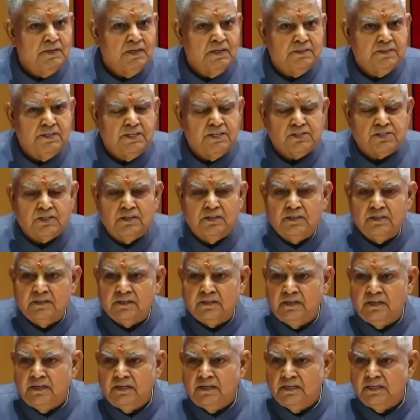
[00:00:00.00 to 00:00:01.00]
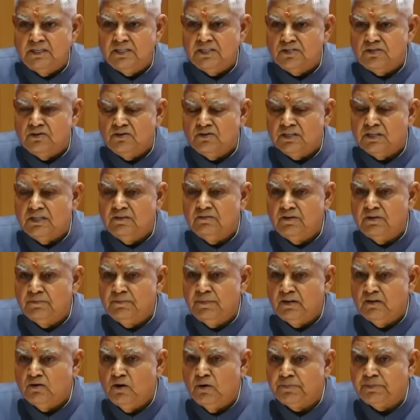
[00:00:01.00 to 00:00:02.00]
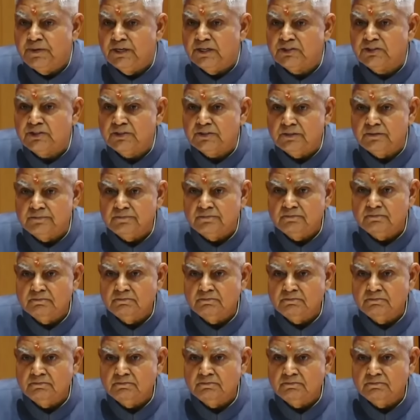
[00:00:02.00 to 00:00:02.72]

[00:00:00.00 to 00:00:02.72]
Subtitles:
This country is not governed by optics.